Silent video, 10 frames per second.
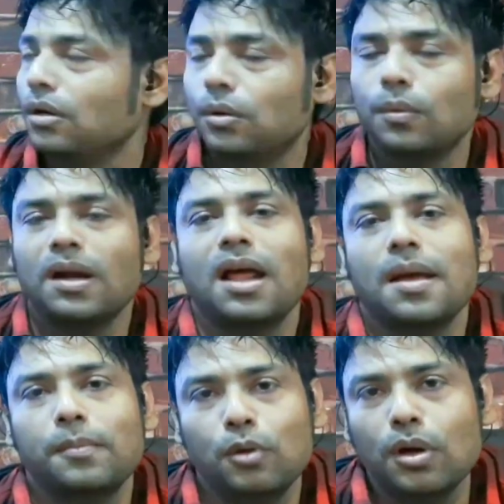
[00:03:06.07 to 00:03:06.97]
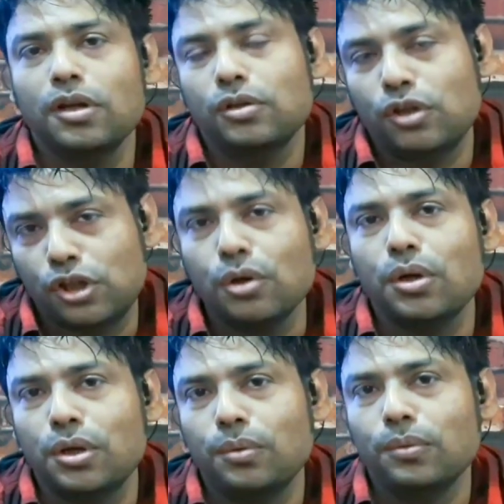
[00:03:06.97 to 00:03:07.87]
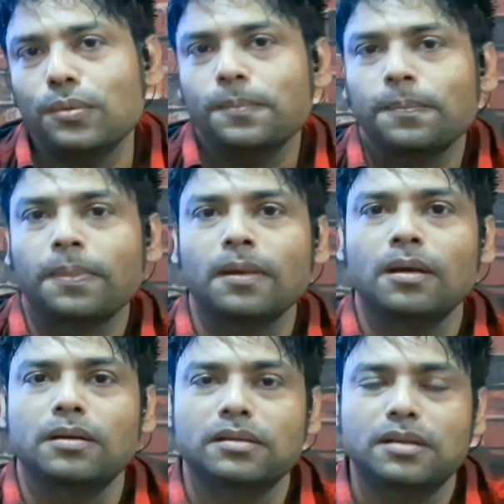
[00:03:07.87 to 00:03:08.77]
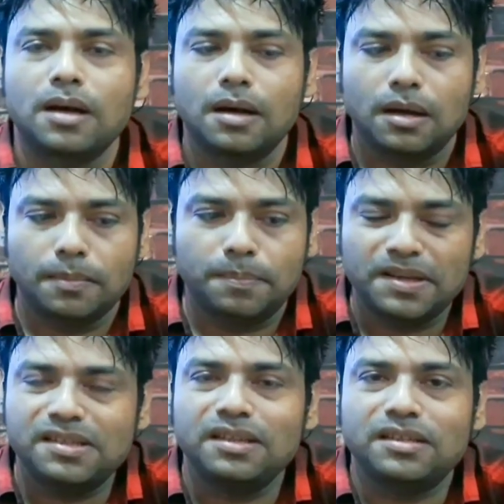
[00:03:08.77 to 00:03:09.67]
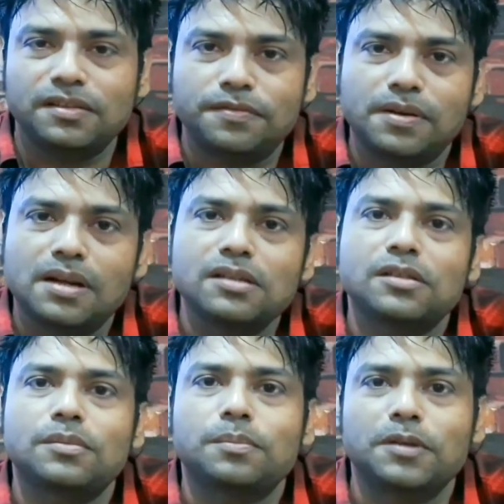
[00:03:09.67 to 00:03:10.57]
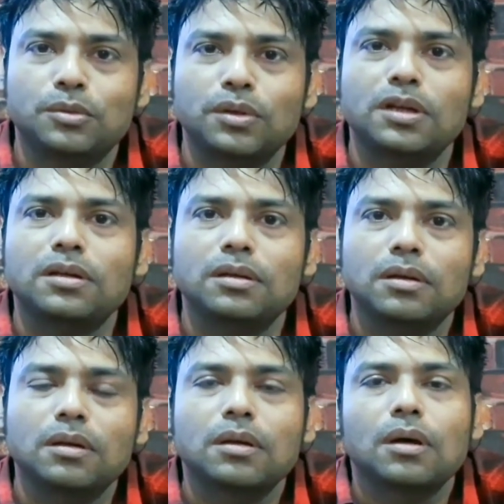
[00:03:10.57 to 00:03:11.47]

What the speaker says: where I am going to show you the basic difference between